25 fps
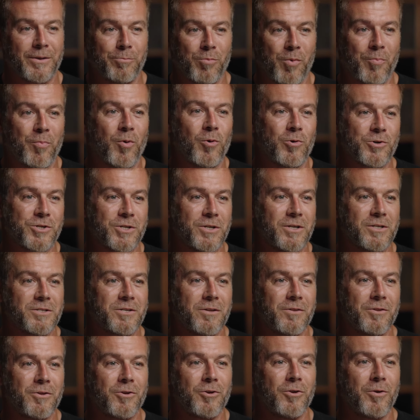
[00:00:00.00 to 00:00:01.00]
proportionate to
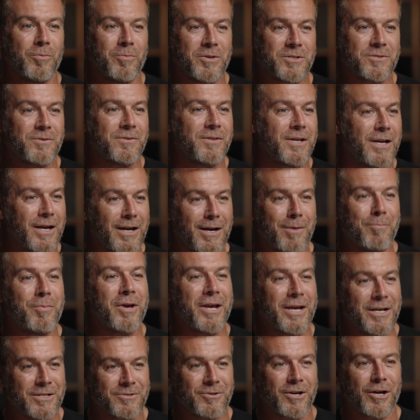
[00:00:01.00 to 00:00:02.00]
the humans that they're going to
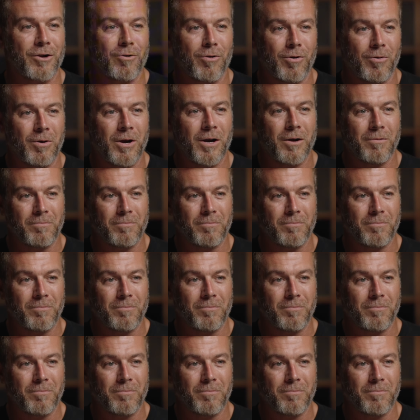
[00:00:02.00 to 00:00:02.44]
be as they grow up.